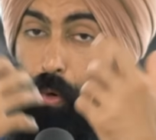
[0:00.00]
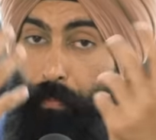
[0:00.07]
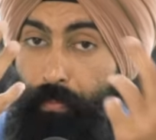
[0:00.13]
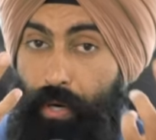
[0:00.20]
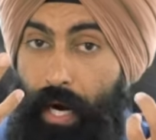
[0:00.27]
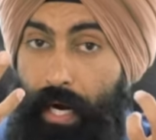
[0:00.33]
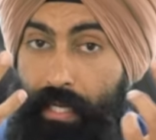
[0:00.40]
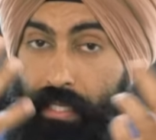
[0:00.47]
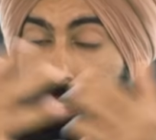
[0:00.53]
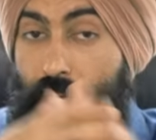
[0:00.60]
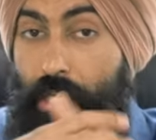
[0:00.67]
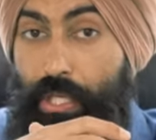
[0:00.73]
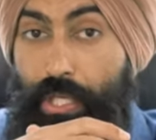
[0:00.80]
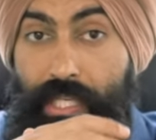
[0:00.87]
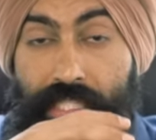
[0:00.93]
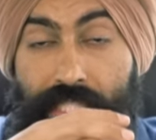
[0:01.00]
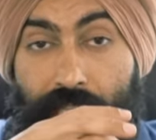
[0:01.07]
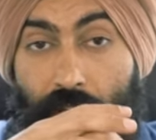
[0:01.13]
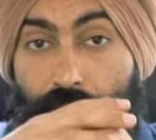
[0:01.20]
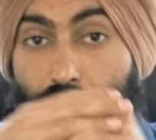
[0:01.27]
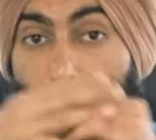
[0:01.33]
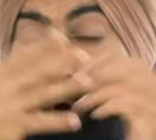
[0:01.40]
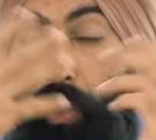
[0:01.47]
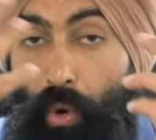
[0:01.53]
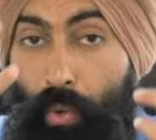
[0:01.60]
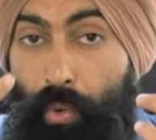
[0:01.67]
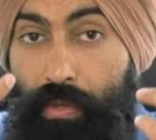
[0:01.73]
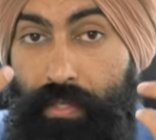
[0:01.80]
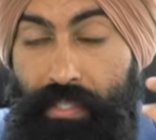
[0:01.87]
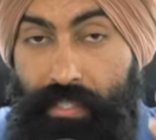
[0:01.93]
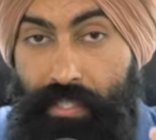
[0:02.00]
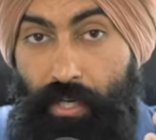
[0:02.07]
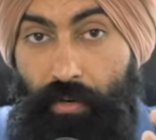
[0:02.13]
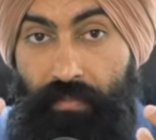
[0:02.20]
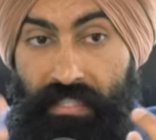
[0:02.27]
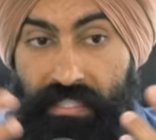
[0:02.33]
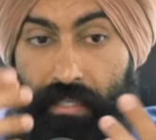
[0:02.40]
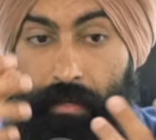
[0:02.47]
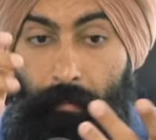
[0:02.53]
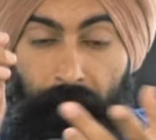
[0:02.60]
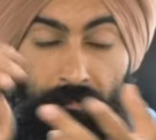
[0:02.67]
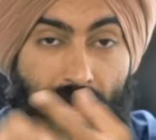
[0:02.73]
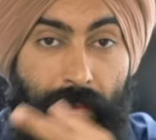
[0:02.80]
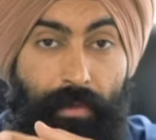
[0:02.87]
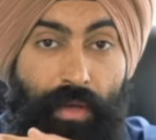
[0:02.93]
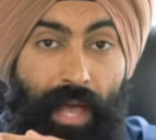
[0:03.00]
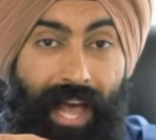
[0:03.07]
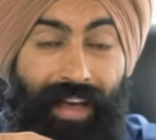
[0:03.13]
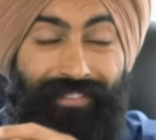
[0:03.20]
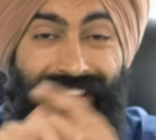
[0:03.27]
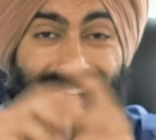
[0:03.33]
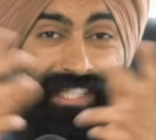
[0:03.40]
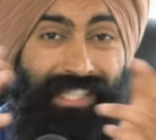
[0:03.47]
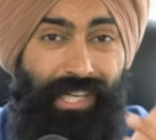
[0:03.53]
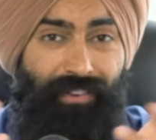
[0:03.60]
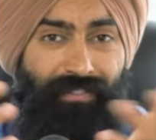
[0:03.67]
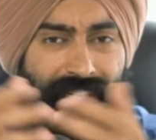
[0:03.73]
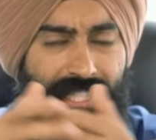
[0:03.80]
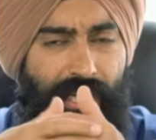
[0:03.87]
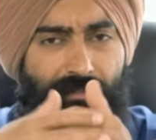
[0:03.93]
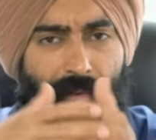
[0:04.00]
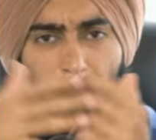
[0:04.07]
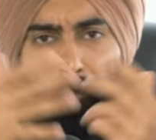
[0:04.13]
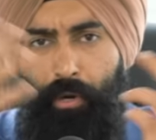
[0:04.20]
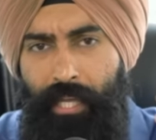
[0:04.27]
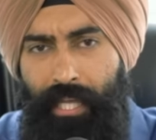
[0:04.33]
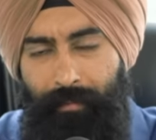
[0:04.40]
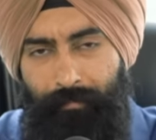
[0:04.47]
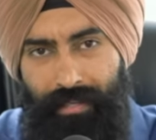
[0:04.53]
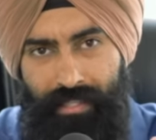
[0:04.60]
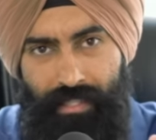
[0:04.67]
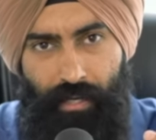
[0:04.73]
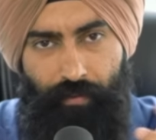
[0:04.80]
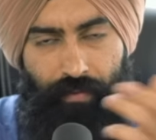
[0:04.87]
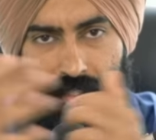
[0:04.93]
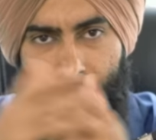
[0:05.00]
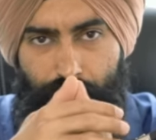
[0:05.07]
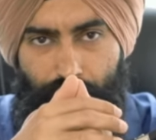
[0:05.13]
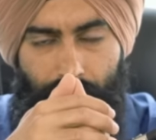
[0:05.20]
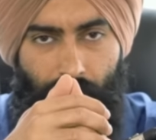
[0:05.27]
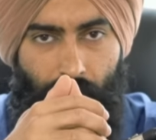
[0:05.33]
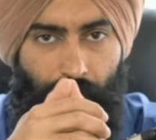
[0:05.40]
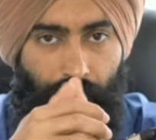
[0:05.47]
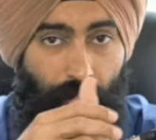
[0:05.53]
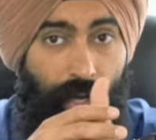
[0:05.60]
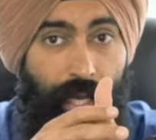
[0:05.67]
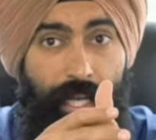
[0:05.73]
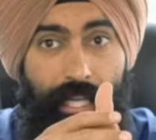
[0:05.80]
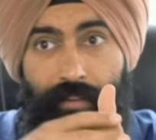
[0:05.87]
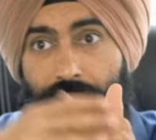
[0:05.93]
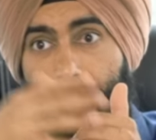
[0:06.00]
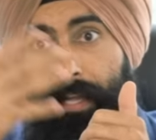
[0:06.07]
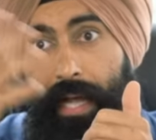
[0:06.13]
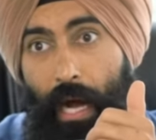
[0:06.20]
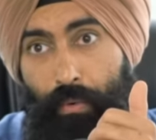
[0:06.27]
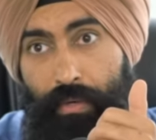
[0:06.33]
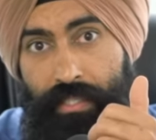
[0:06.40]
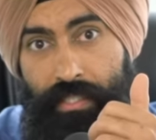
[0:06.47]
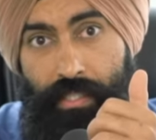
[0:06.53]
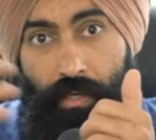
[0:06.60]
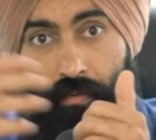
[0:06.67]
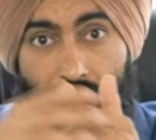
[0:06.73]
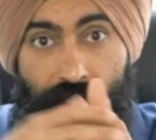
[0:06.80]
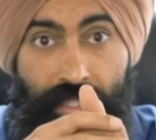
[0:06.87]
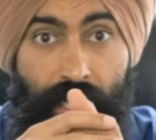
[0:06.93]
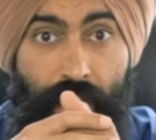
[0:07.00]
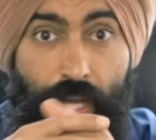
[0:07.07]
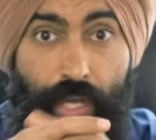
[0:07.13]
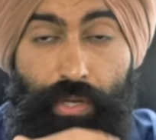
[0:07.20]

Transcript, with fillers: own product. You can sell your own service. Maybe you have a service. You have a bookkeeping service that you can offer. You have an accounting service.